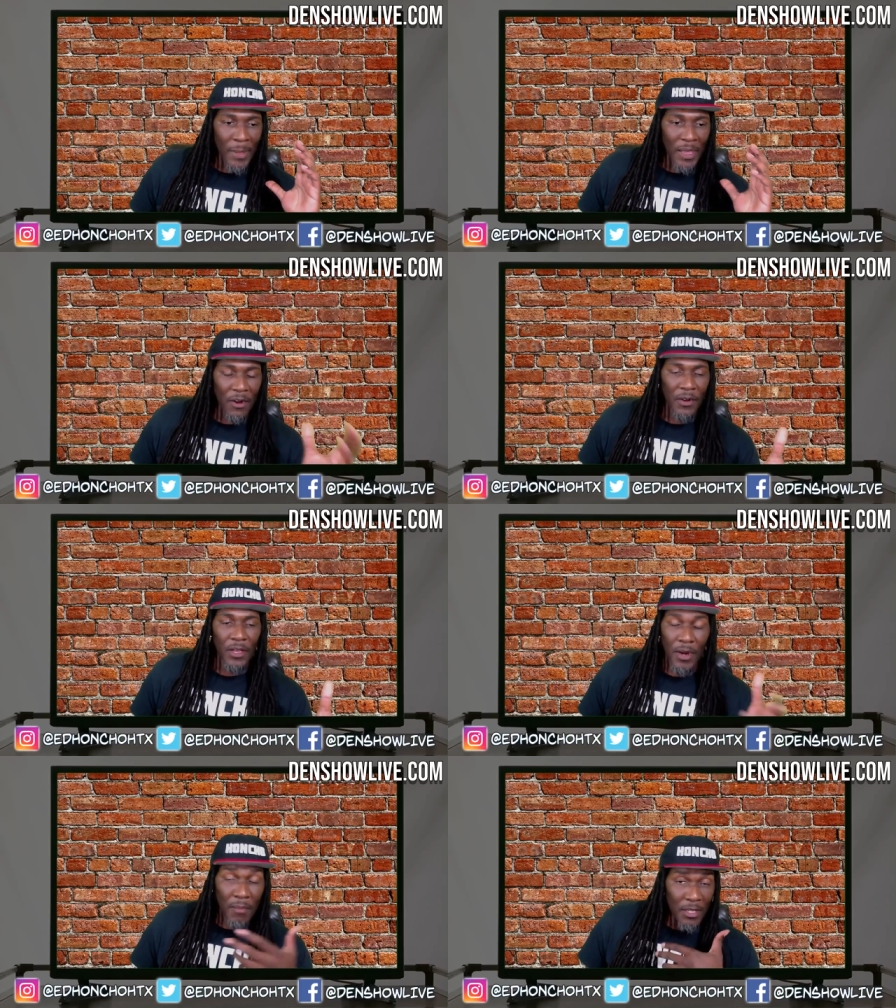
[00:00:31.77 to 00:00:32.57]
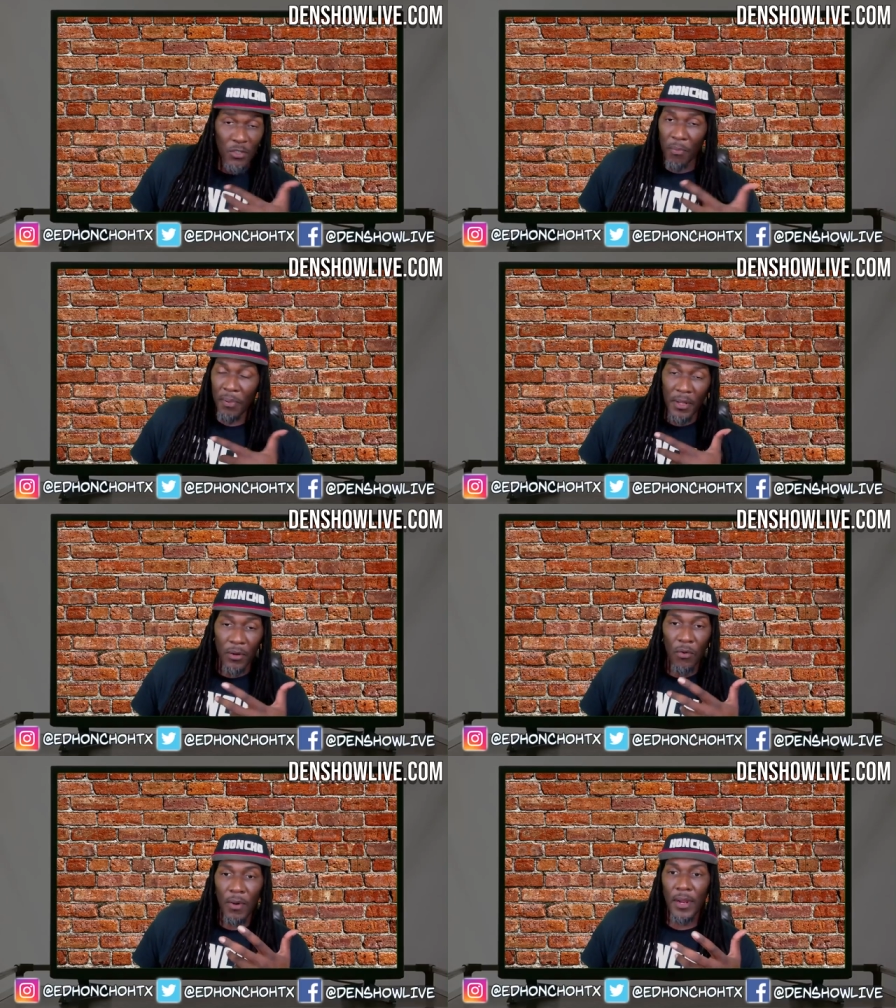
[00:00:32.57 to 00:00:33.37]
Larry Elder. I'm not super
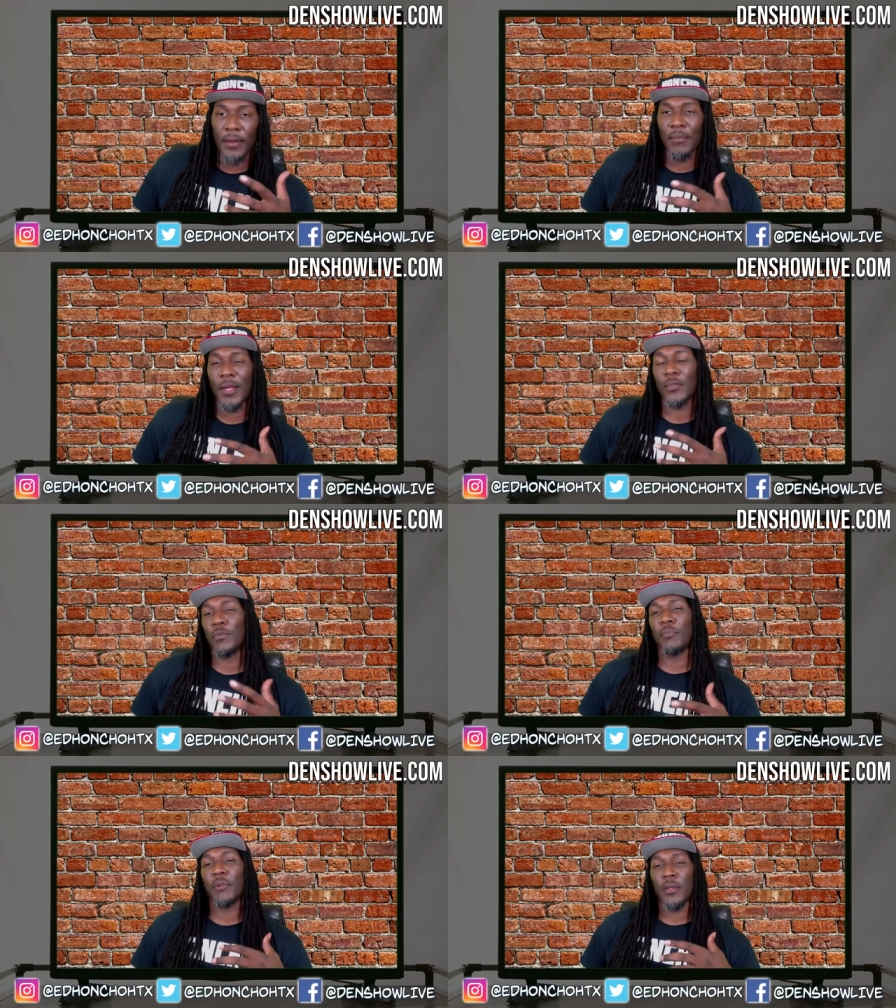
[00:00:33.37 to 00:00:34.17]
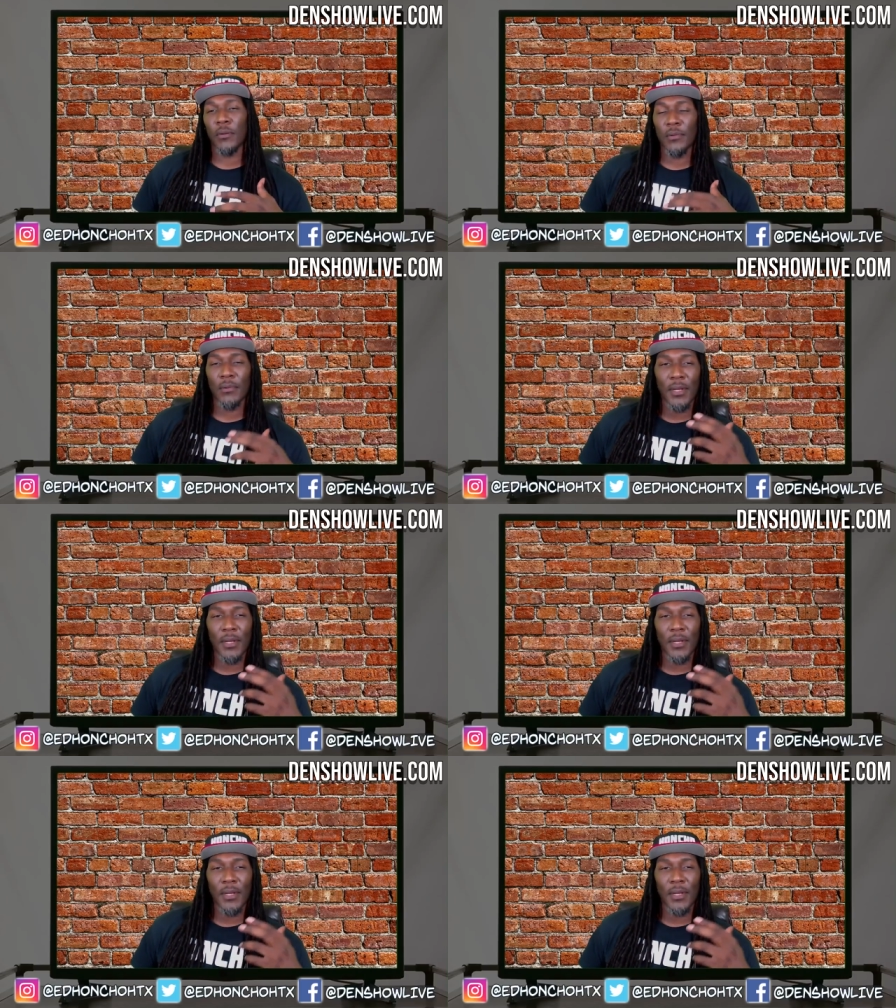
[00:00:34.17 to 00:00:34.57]
political, right? I'm not super political.